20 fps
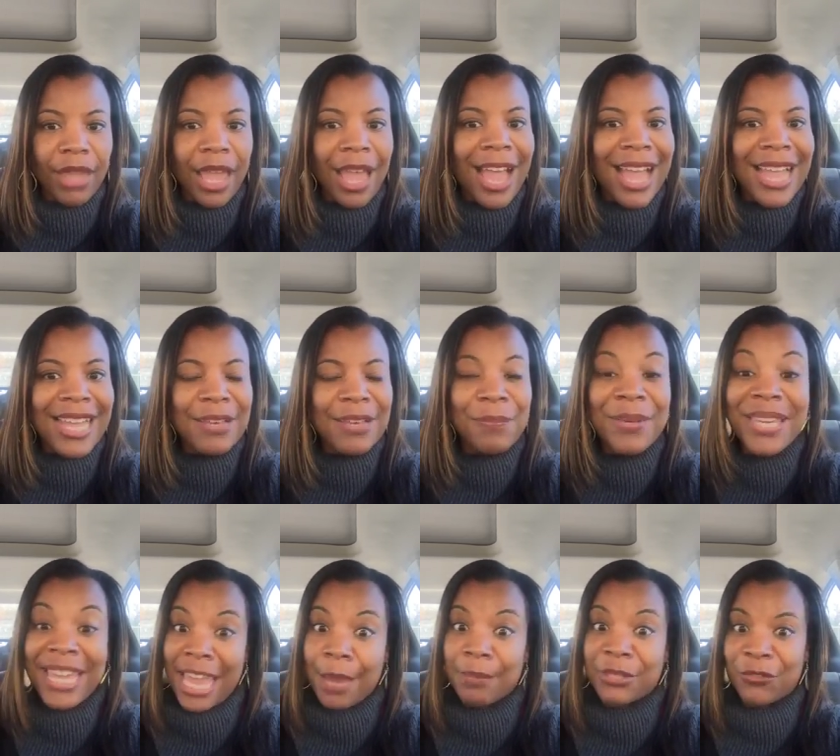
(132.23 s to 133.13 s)
I
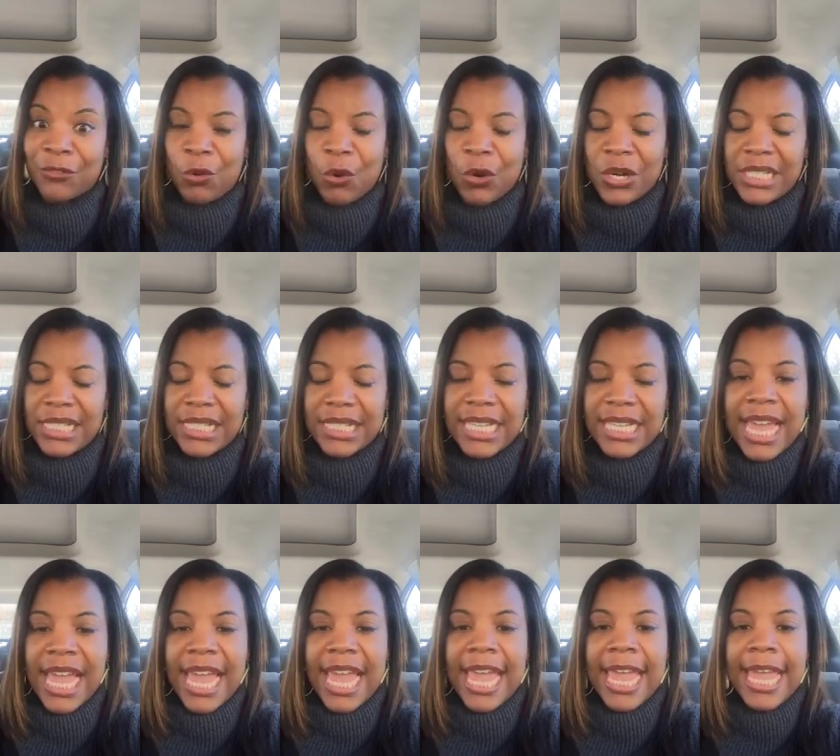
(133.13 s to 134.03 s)
became divorced
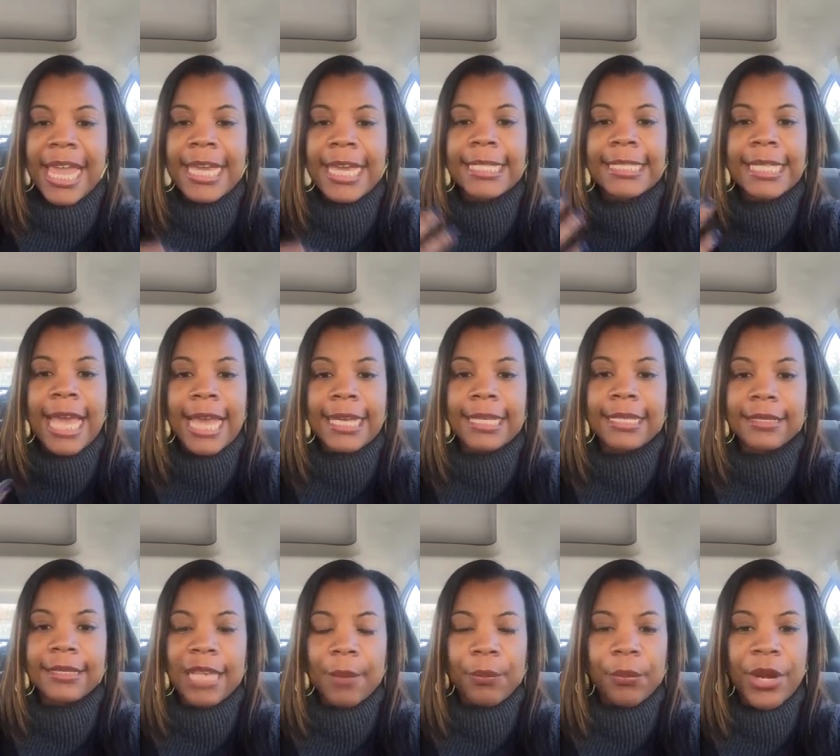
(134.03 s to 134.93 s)
and
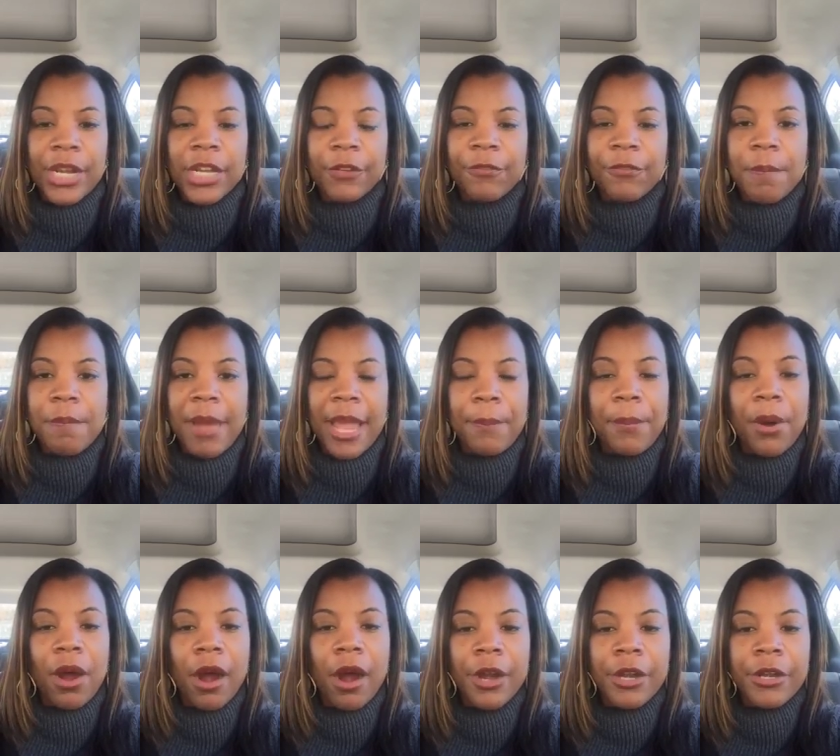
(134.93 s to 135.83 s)
I separated from my
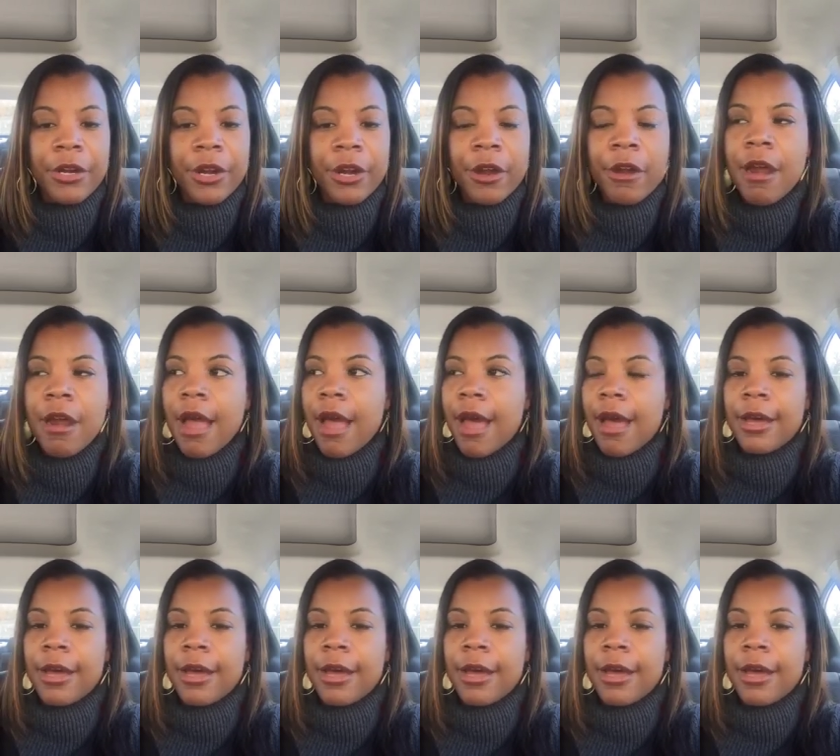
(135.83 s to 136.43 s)
partner.